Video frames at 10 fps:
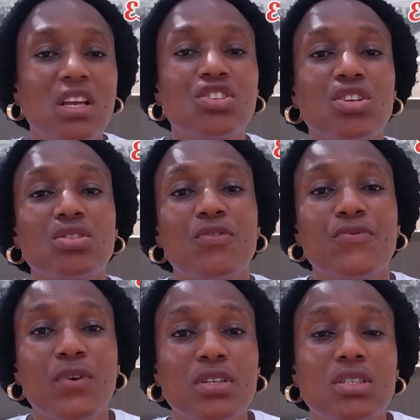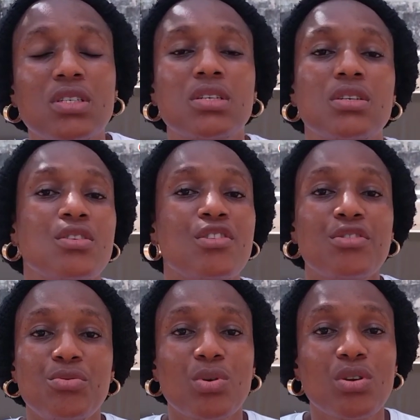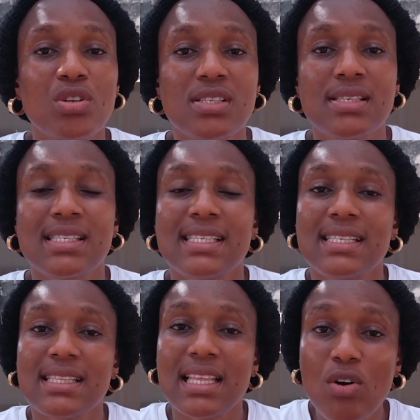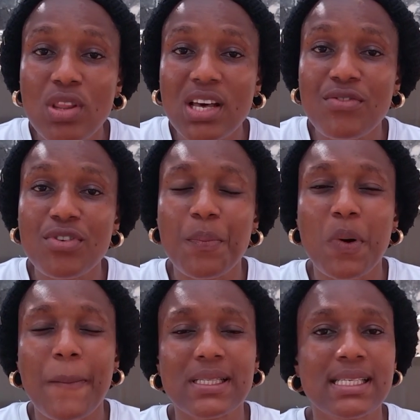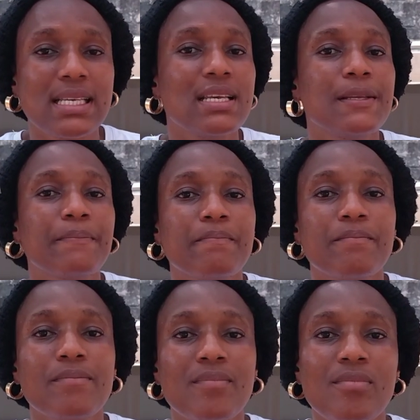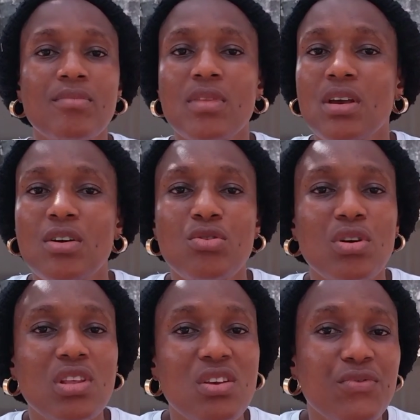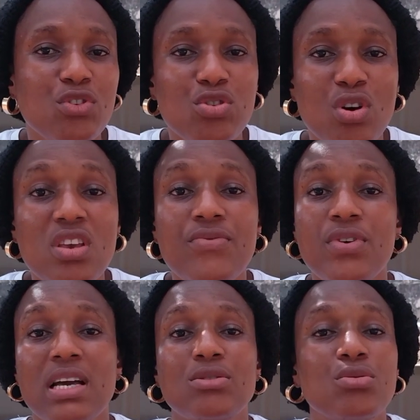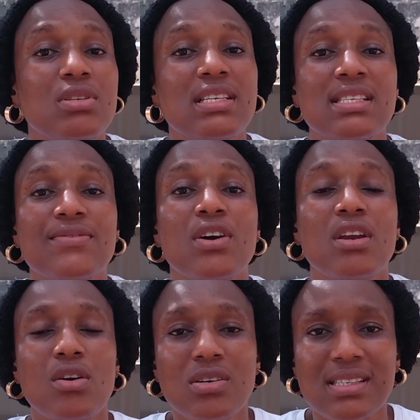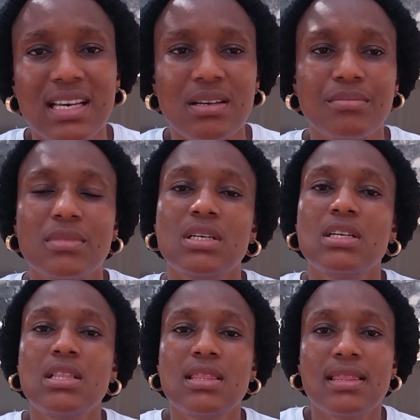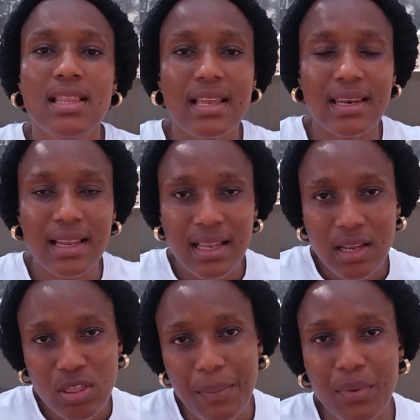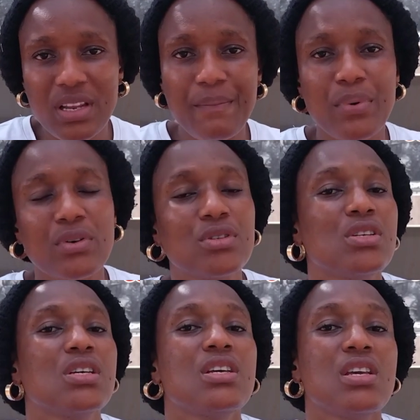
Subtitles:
in short of pond, you're not the owner of your property, you're not even sure if you can do this for a long time, then tarpaulin pond